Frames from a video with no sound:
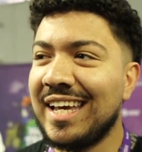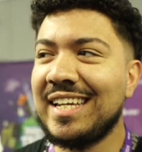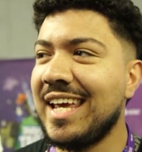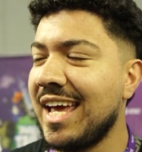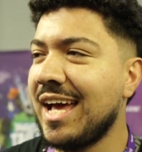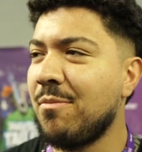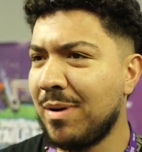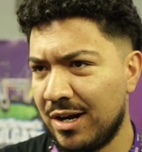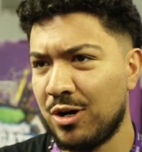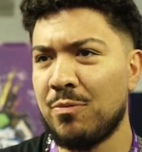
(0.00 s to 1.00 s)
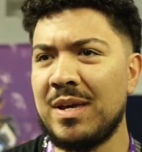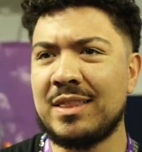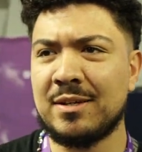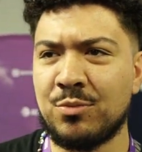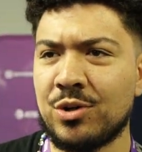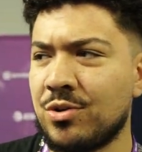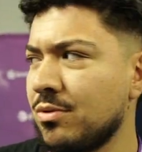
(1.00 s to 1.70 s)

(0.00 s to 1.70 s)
And yeah, I'm about to go meet them real